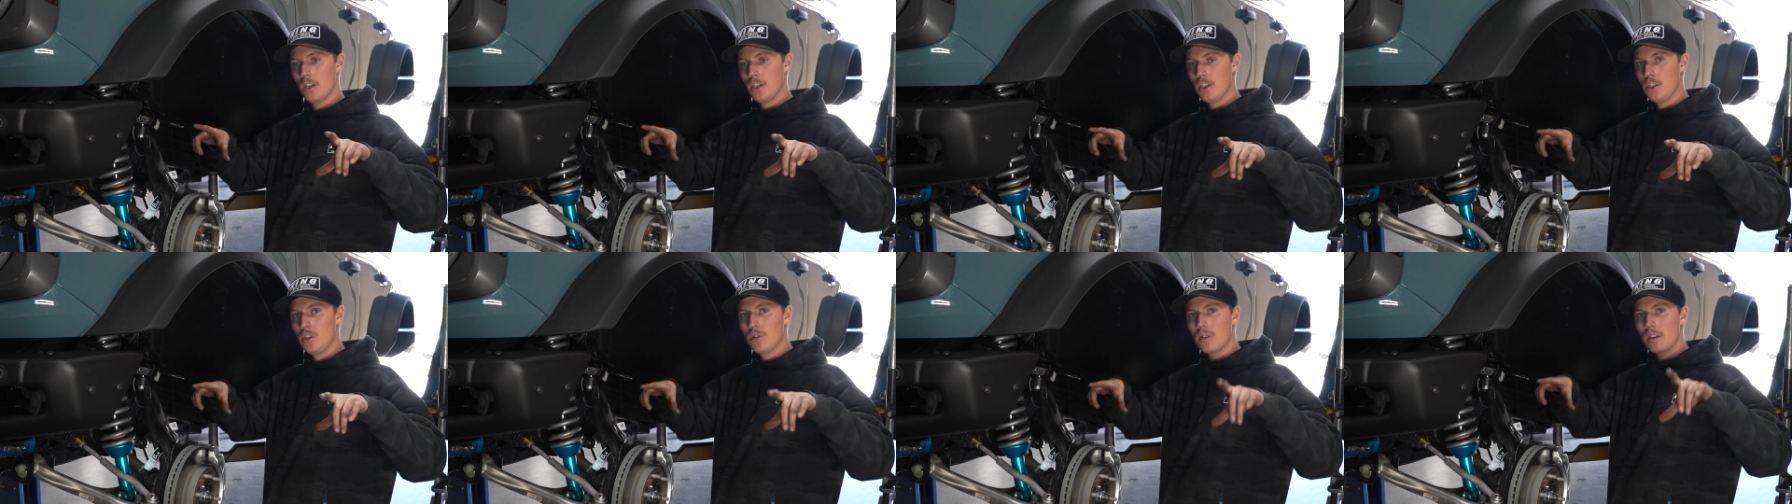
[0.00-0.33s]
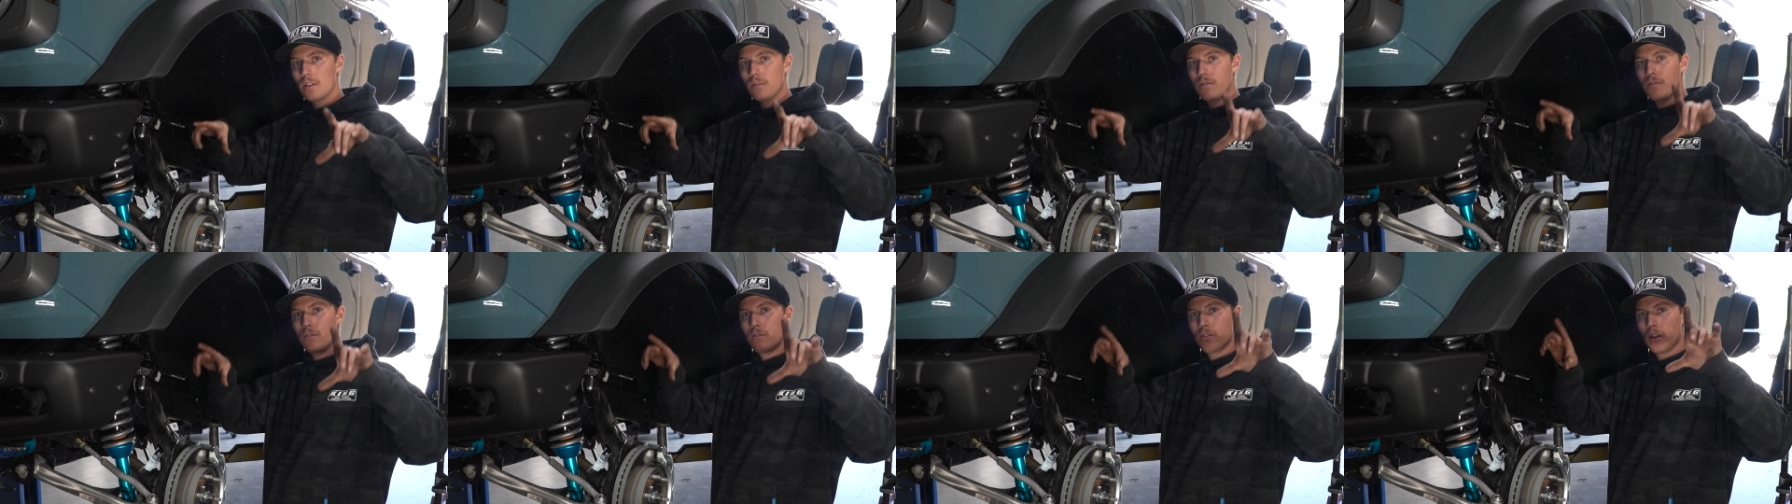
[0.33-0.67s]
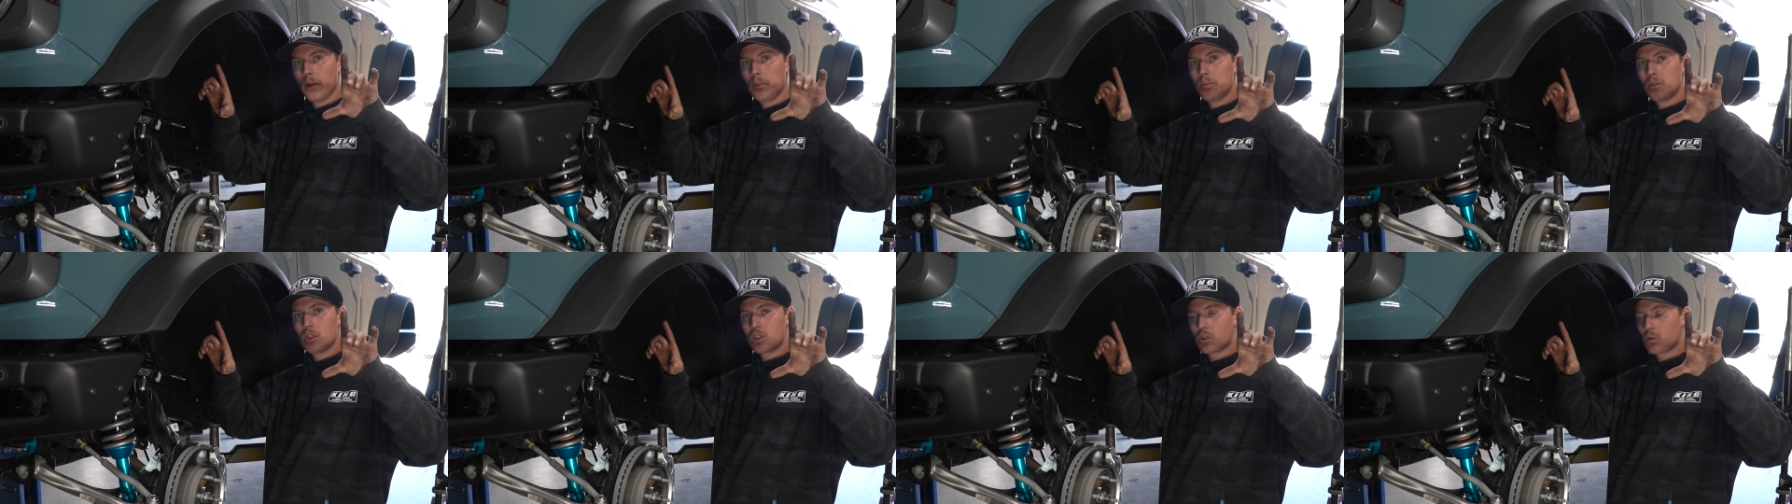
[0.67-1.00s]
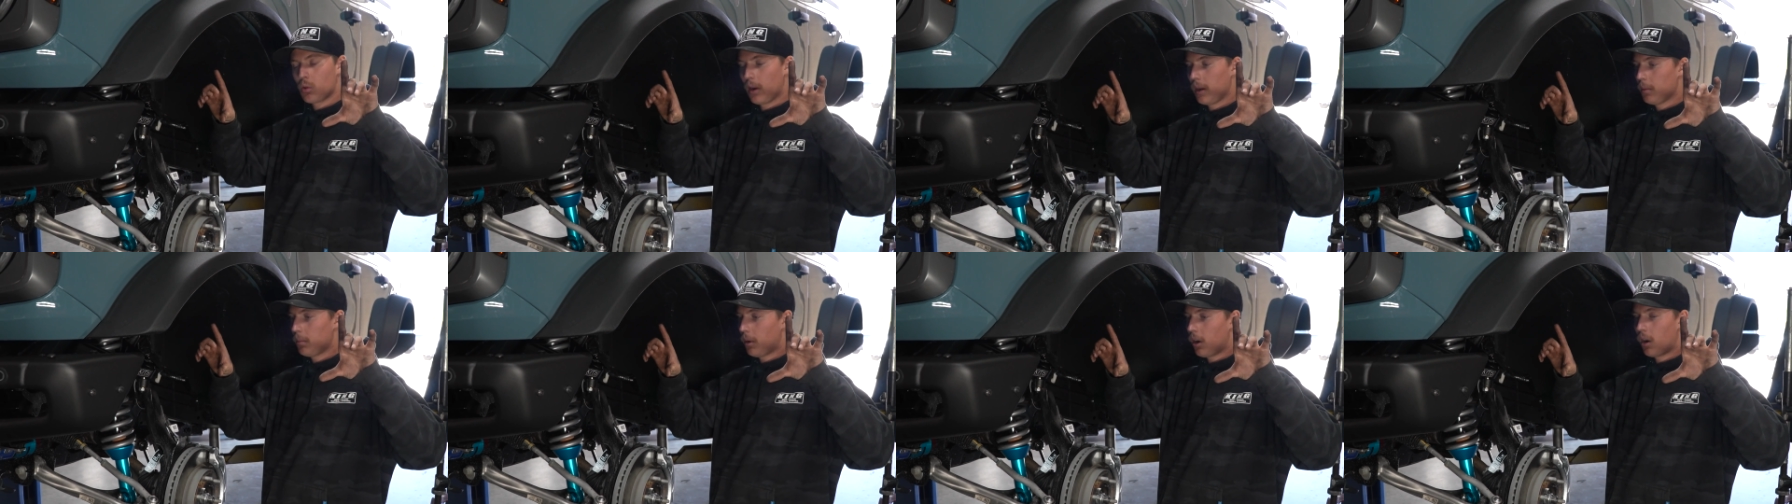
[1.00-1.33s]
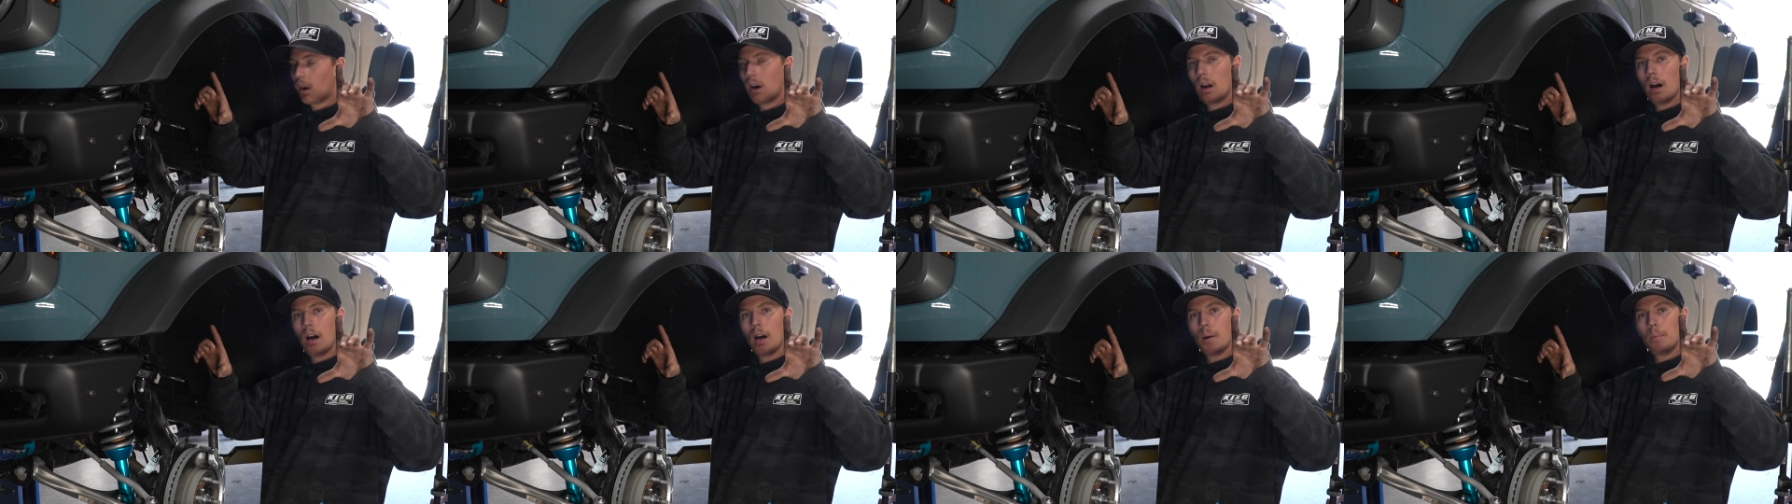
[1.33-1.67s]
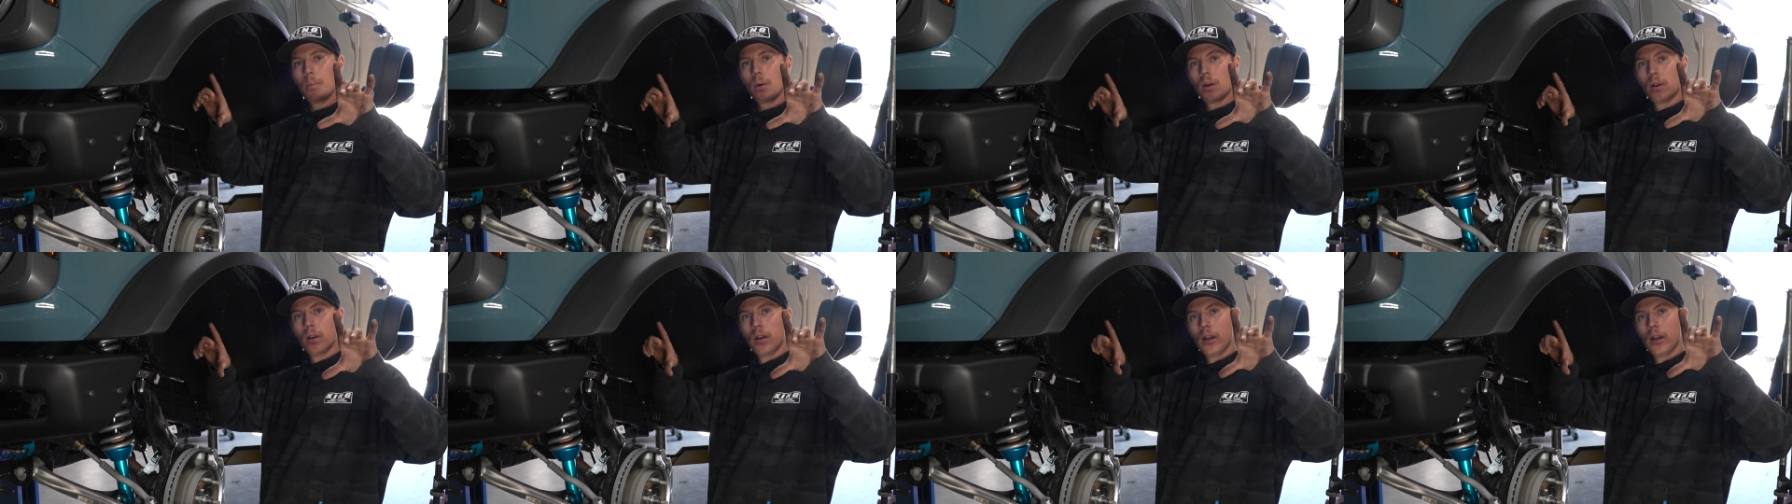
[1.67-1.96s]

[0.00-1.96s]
you can flip the sway bar up